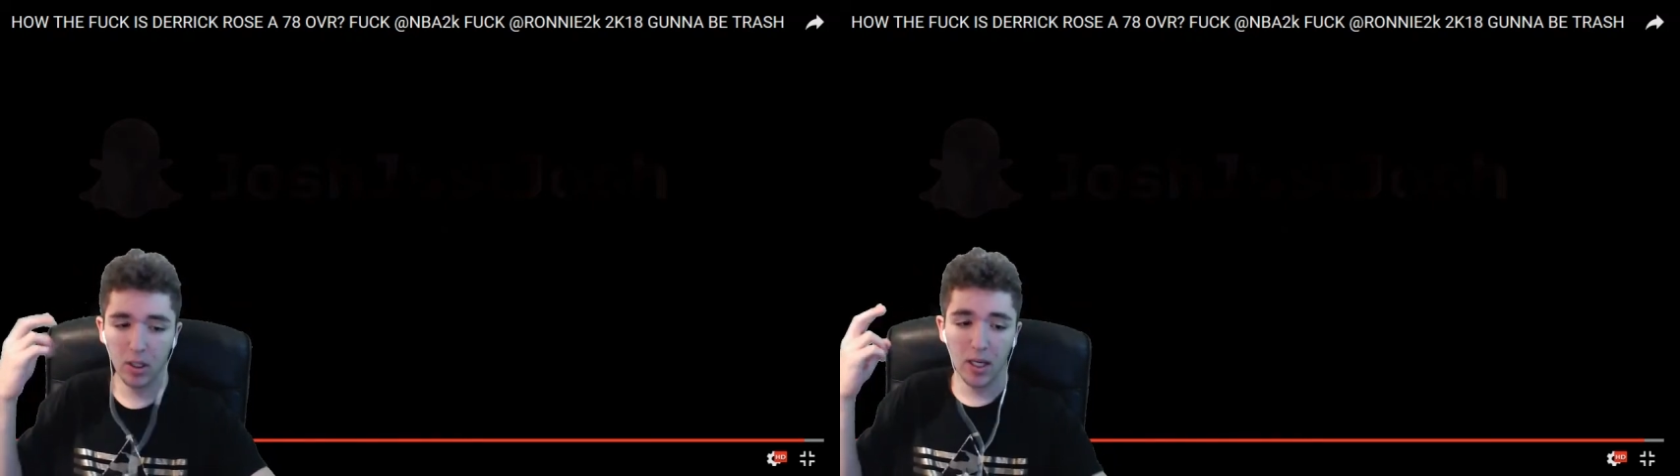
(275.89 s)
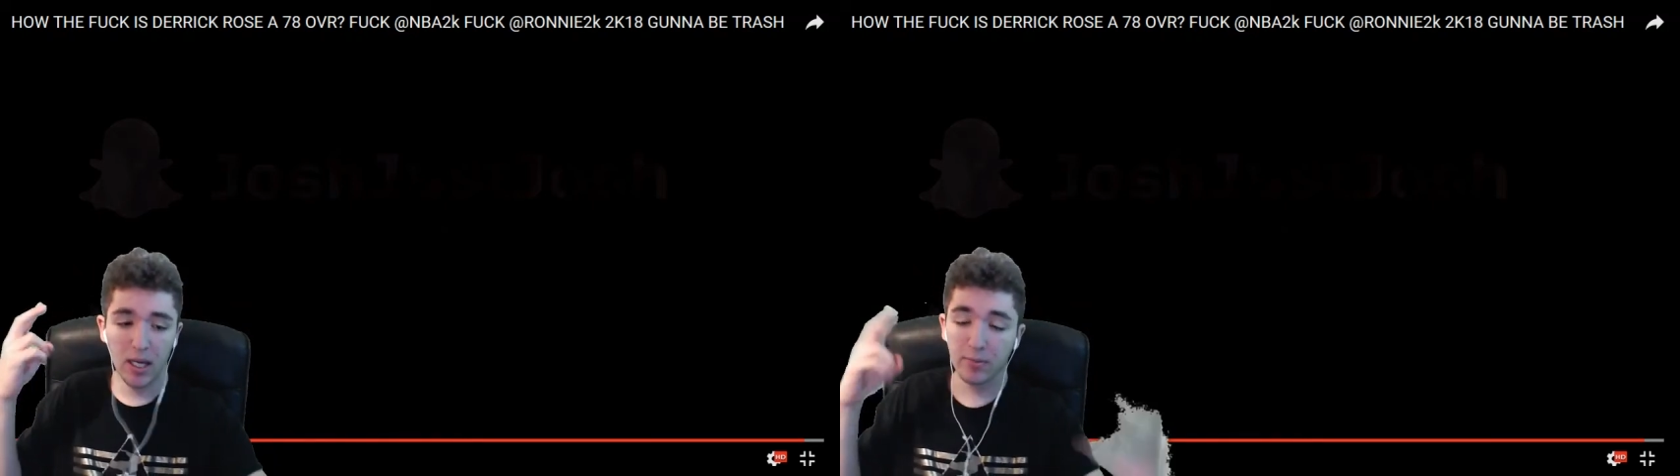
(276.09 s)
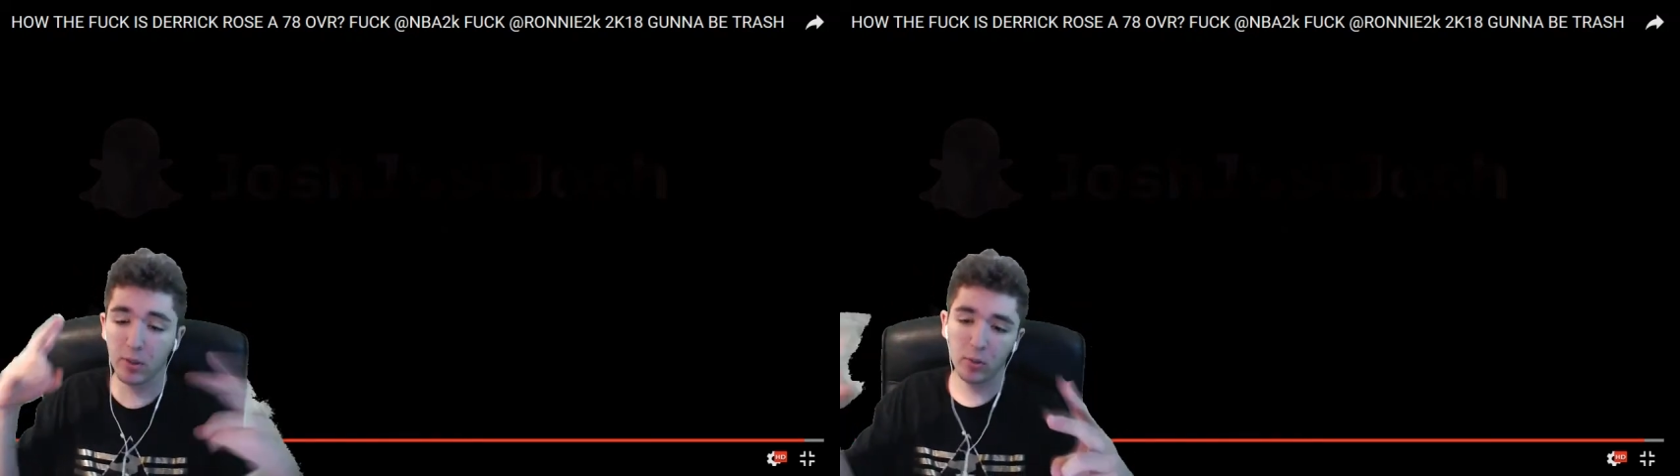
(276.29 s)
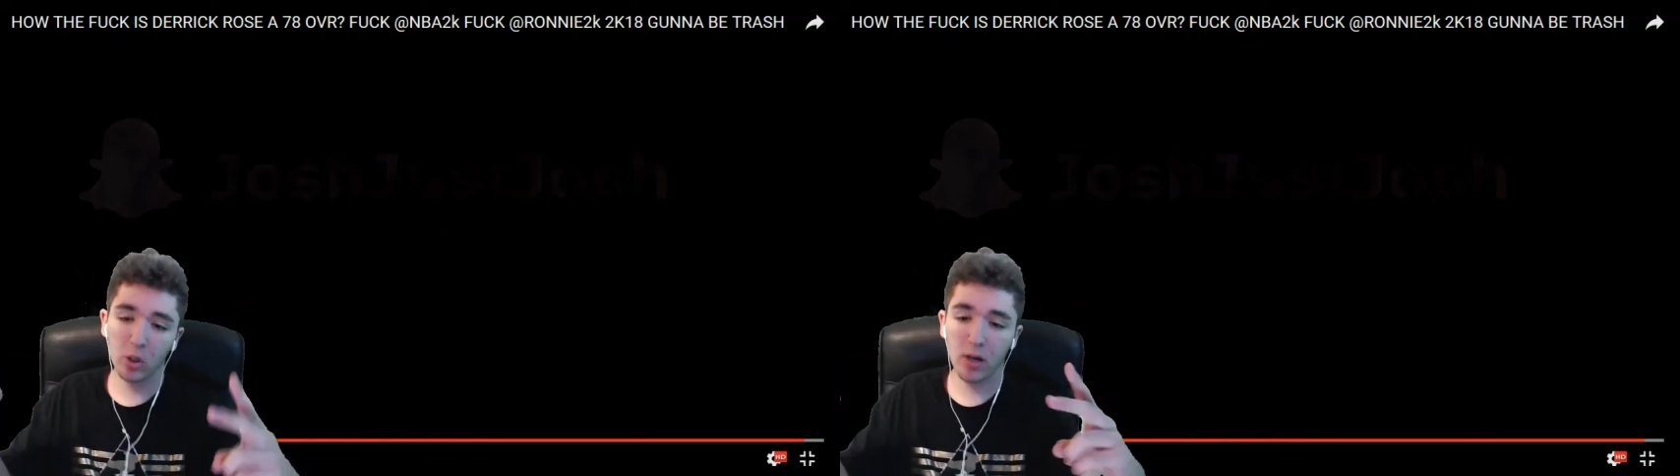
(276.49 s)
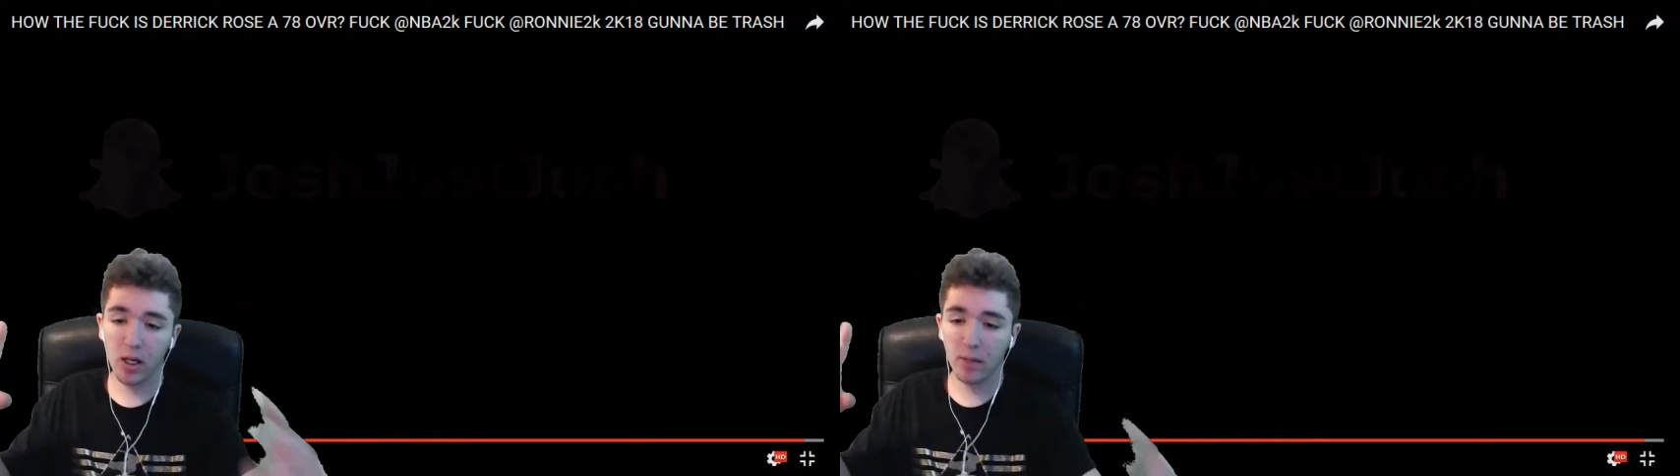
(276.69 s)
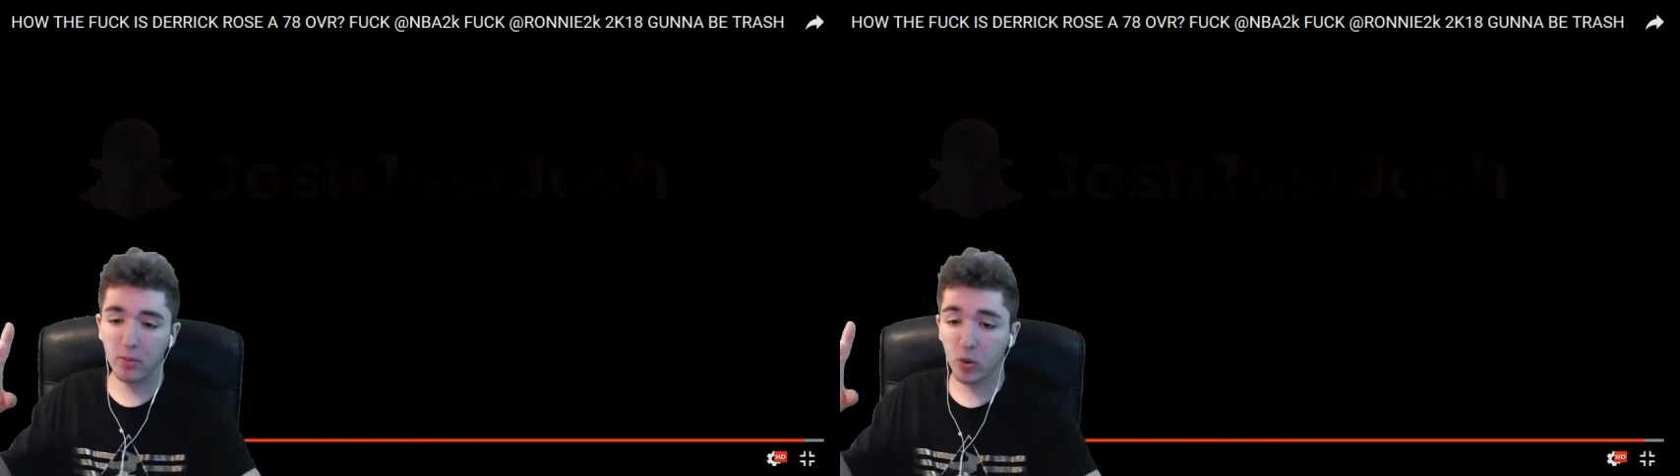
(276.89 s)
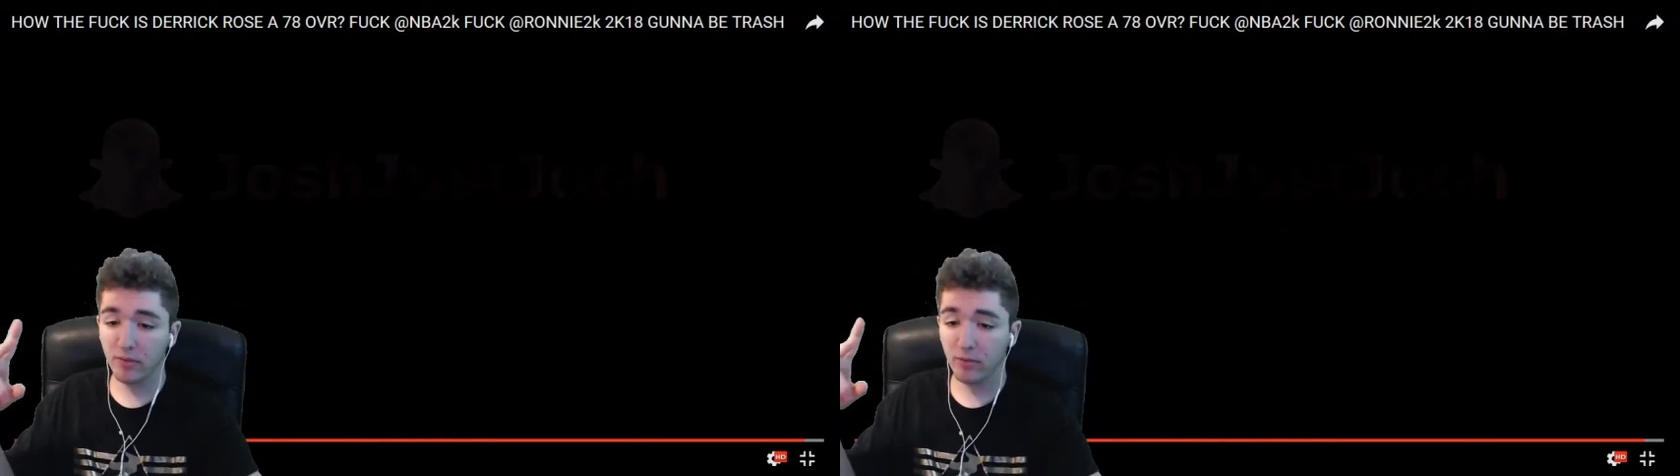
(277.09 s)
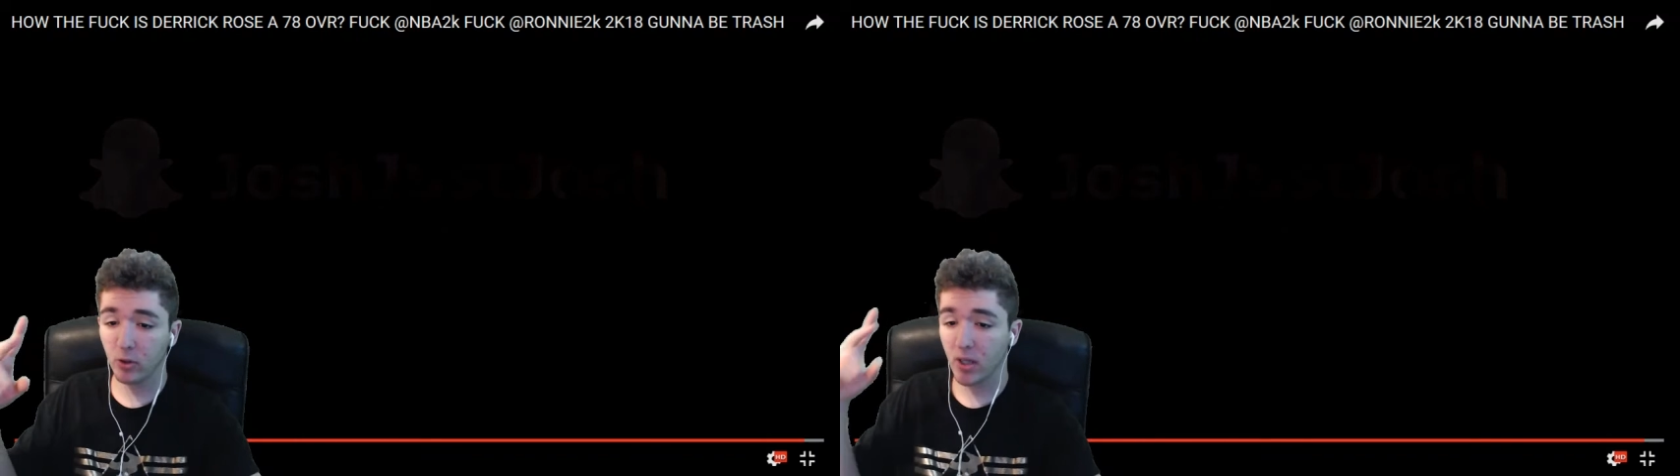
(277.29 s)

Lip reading: It's been your boy Run It Up 24,